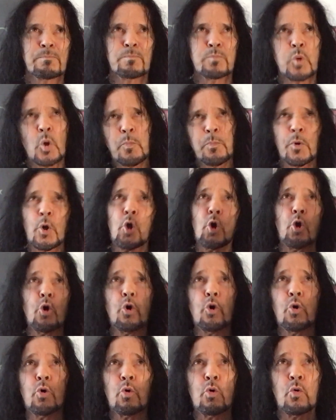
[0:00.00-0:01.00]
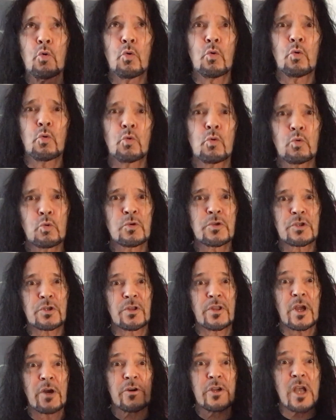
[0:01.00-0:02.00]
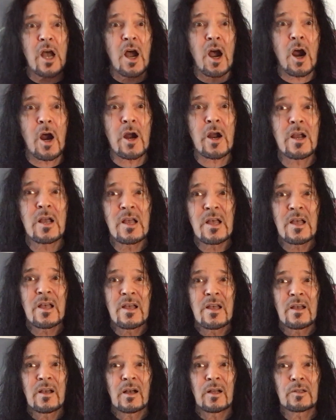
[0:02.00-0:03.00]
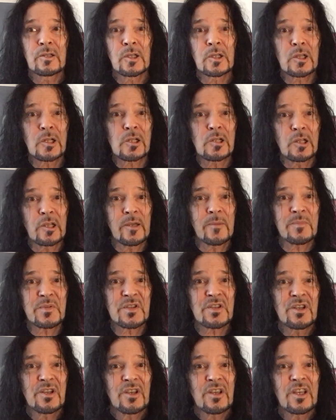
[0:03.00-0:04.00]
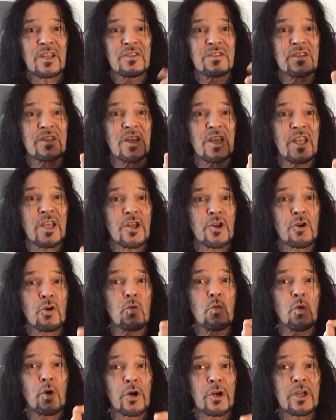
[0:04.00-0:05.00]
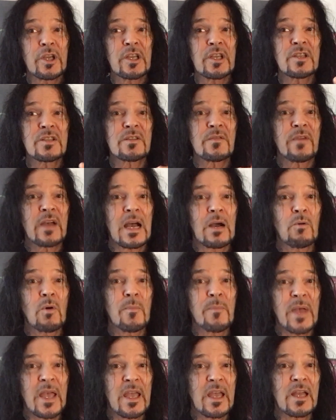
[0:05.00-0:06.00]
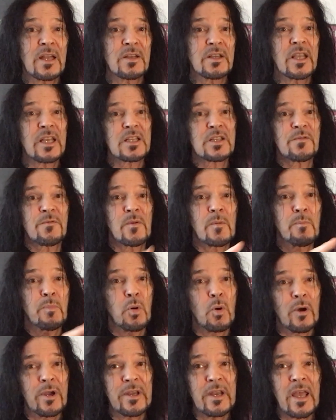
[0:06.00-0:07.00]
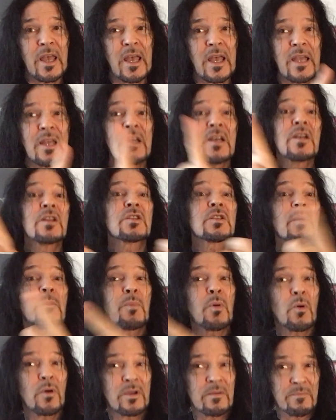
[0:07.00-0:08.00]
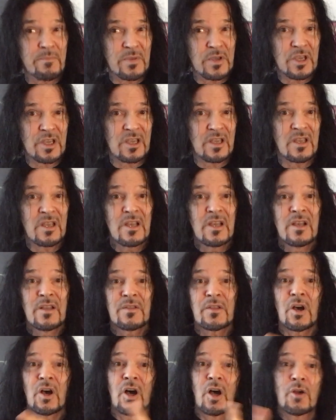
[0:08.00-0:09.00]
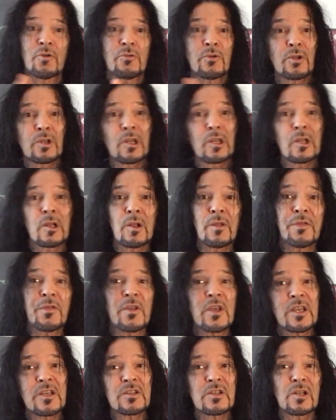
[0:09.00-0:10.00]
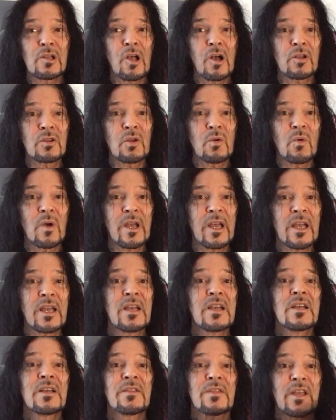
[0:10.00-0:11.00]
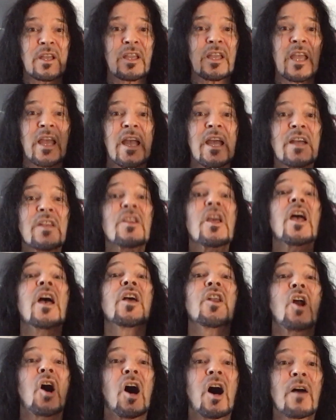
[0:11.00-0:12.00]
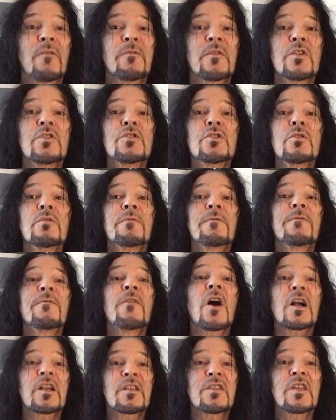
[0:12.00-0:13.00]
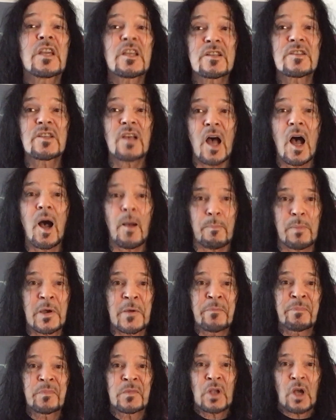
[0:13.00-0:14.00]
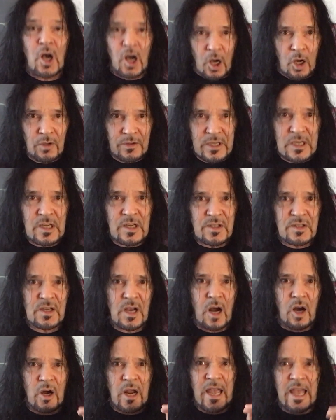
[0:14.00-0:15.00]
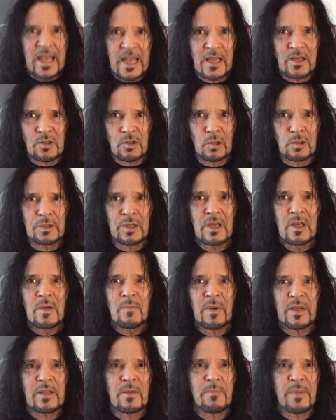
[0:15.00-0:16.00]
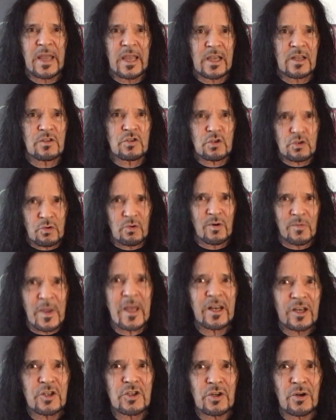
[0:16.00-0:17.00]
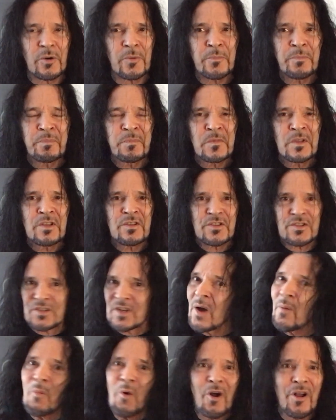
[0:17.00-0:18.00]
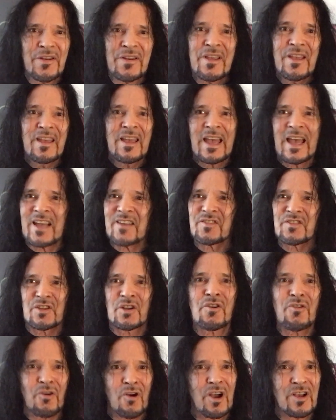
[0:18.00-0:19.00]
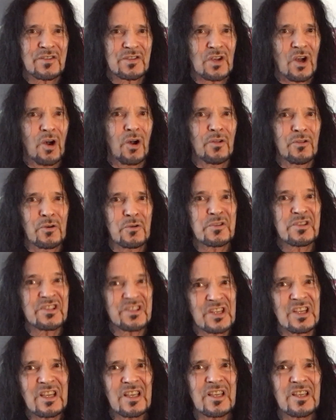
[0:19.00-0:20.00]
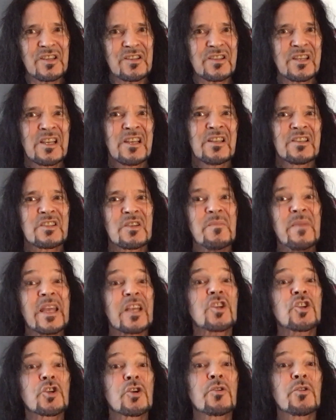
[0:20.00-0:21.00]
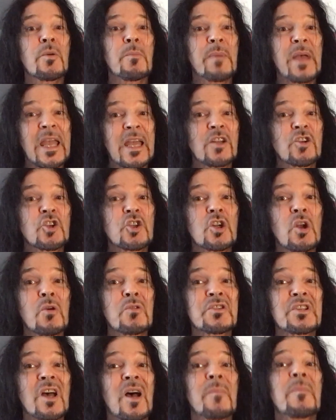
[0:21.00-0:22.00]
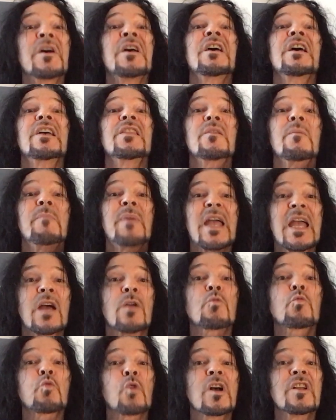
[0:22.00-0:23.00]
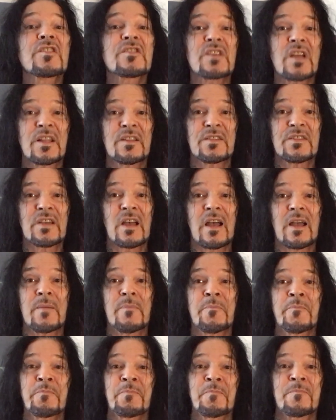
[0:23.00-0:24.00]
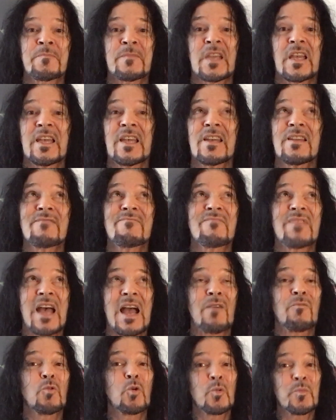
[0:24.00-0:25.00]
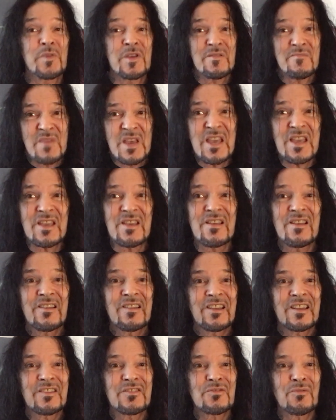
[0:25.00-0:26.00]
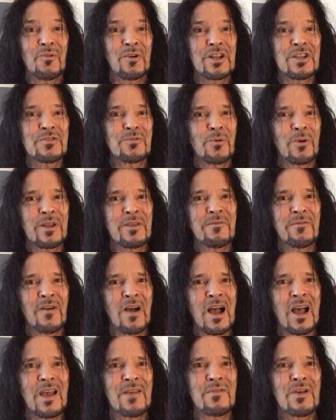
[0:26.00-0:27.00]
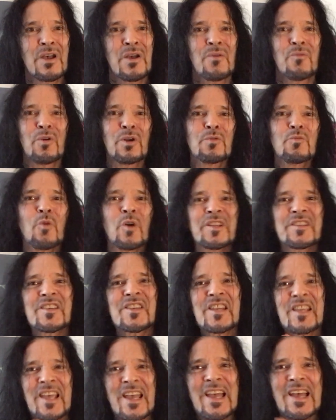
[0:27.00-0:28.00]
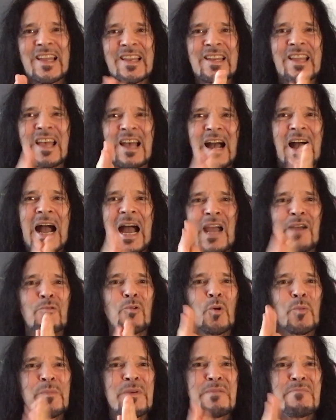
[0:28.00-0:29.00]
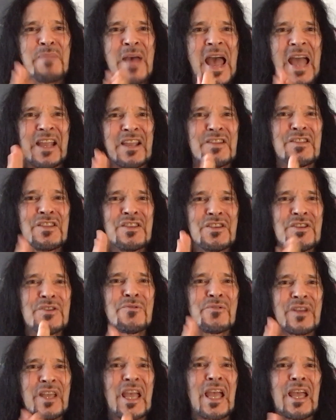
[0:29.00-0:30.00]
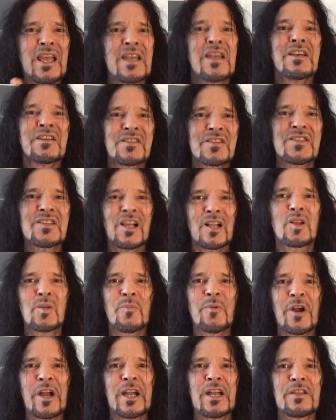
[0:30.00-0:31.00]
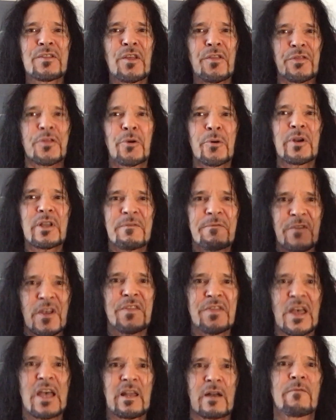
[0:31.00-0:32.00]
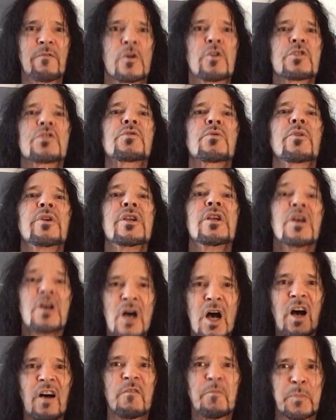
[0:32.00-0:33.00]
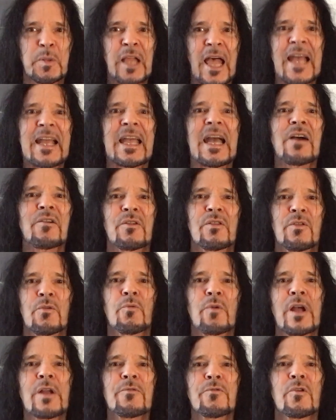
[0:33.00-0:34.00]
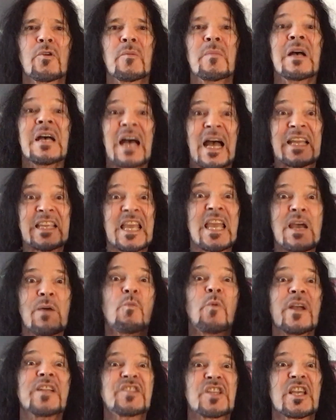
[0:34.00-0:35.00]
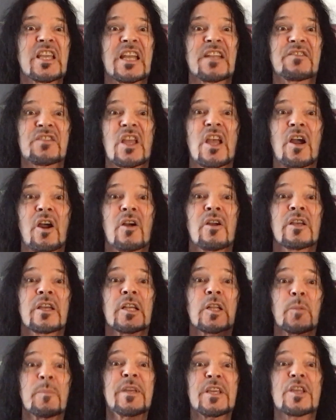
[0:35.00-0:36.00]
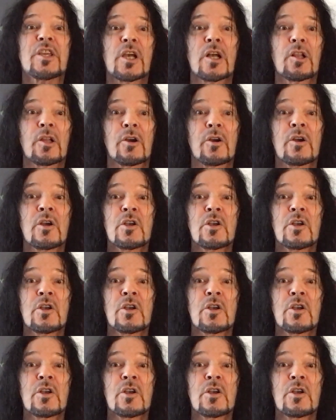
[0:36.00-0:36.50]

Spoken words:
Whoop-oo! So there you are, a little glimpse into the inner workings of how a band gets from point A to point B. The 100 little things along the way that can and often do things up. All these are handled by the band's tour manager. Someone has to cross all those T's to make sure the band shows up and the band runs on time. And that will be me in 2025, when once again, I will be back in the UK celebrating the 35th anniversary of Blackout in the Red Room. I can't wait to get there. It'll be killer.